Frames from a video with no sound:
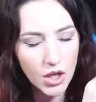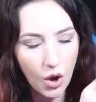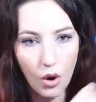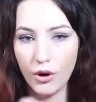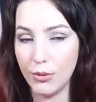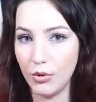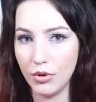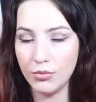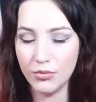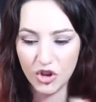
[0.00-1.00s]

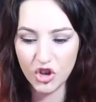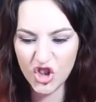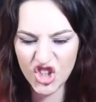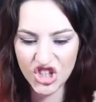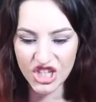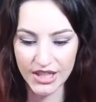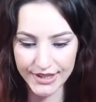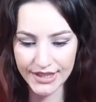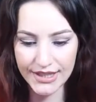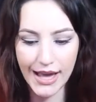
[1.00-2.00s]
Horrible.
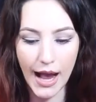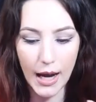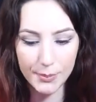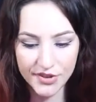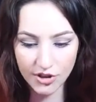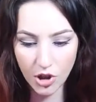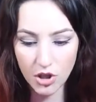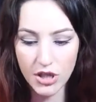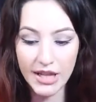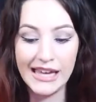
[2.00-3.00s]
Shit.
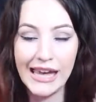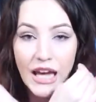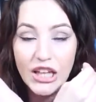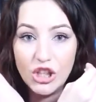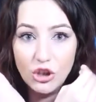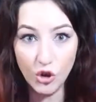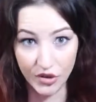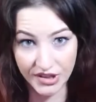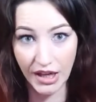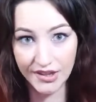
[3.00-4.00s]
Absolutely
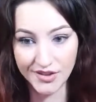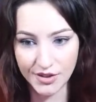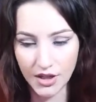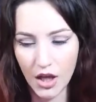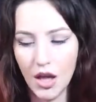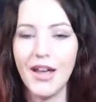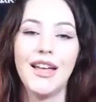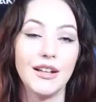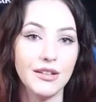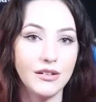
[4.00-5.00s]
useless.
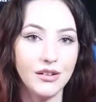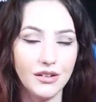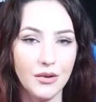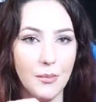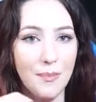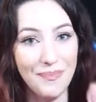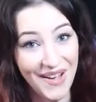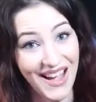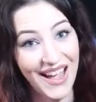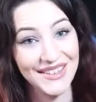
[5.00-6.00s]

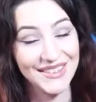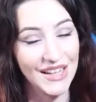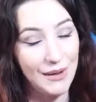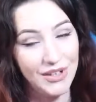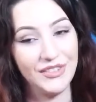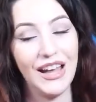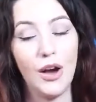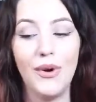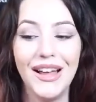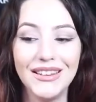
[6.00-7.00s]
But except of
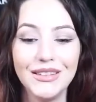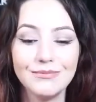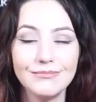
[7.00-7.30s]
that one,